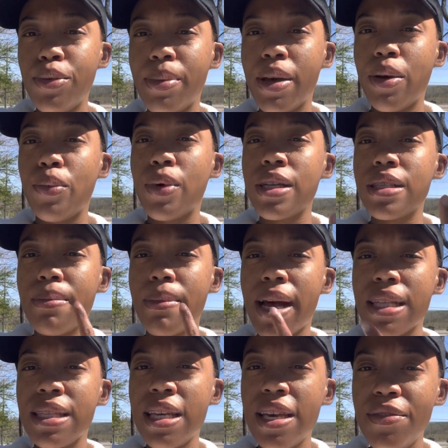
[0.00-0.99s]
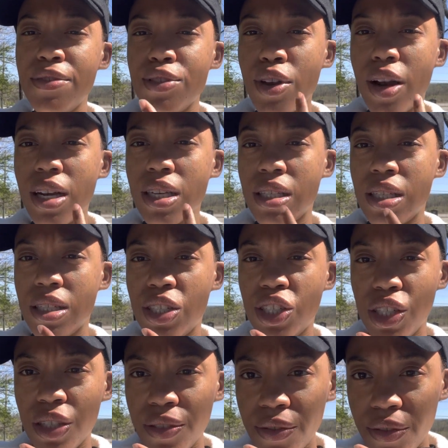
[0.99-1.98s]
But once my teeth started to
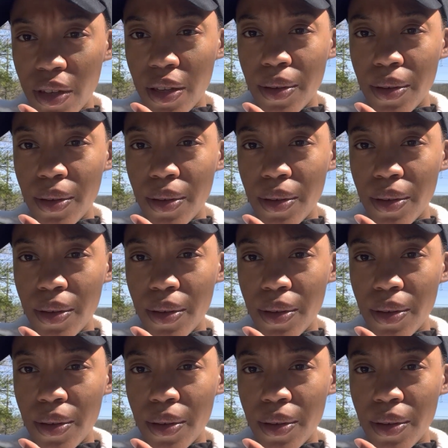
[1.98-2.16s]
shift,